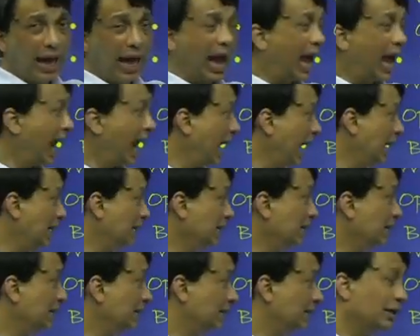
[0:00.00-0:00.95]

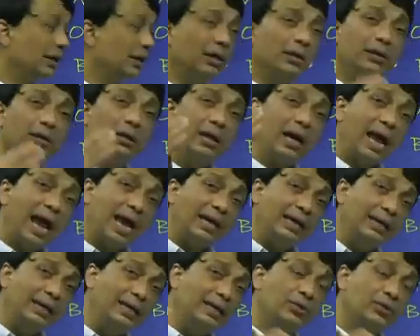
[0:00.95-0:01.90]
and the
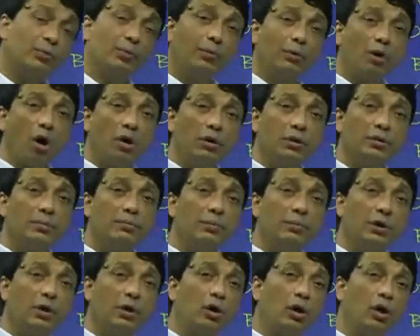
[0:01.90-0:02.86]
NLD is blocked
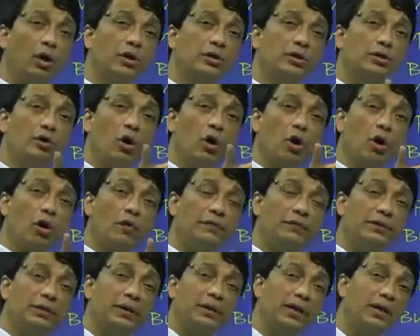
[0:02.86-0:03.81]
because of
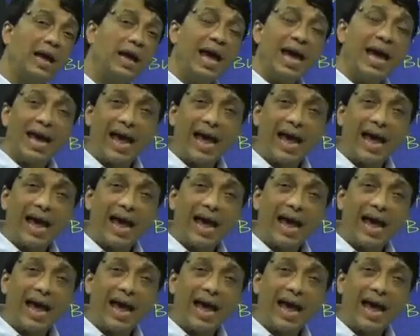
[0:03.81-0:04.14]
the